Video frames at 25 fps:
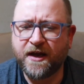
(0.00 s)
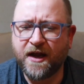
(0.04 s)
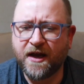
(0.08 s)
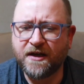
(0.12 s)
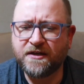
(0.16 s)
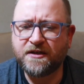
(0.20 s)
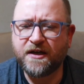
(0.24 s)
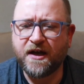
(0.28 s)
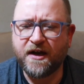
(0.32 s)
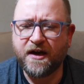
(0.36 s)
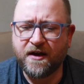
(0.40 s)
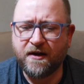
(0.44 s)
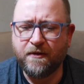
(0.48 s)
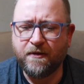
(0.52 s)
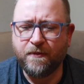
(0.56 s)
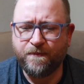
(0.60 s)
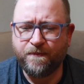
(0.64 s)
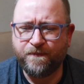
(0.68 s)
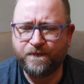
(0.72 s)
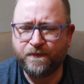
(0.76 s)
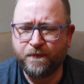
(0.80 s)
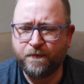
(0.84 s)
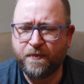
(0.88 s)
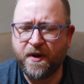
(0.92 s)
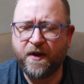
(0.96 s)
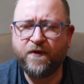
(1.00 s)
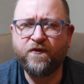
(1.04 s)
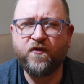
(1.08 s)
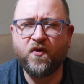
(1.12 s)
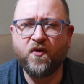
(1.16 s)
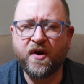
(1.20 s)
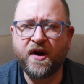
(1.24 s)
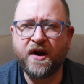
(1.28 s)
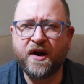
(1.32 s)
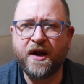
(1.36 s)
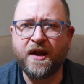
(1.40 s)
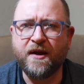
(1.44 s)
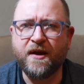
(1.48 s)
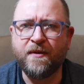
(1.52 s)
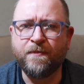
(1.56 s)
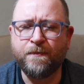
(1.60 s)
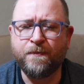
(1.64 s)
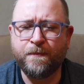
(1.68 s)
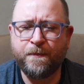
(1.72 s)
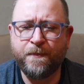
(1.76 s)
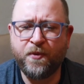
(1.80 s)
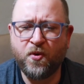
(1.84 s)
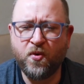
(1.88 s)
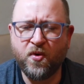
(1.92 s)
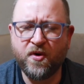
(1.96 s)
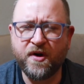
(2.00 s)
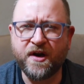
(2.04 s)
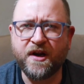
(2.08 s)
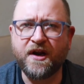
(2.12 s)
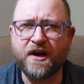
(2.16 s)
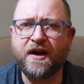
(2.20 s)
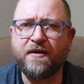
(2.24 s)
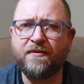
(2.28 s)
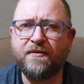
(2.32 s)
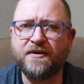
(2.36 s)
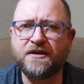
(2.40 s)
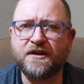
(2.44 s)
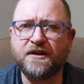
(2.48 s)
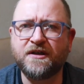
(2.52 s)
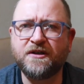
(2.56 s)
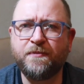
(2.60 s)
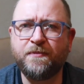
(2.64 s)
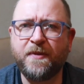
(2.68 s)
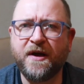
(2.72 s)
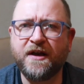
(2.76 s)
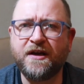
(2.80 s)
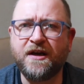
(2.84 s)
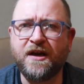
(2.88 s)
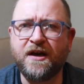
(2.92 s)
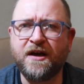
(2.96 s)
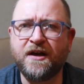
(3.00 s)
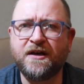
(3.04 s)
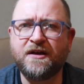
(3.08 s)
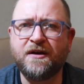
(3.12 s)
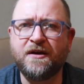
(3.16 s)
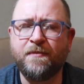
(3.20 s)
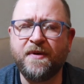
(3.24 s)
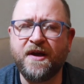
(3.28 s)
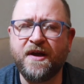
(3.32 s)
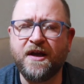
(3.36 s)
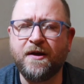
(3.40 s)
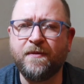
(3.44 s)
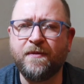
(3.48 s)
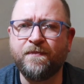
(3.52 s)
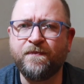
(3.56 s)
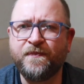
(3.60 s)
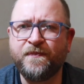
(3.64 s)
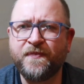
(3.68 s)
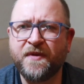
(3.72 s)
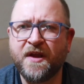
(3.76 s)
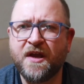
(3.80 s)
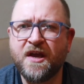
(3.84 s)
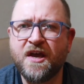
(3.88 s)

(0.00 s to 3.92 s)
Like I said, before I poured it, I was expecting it to be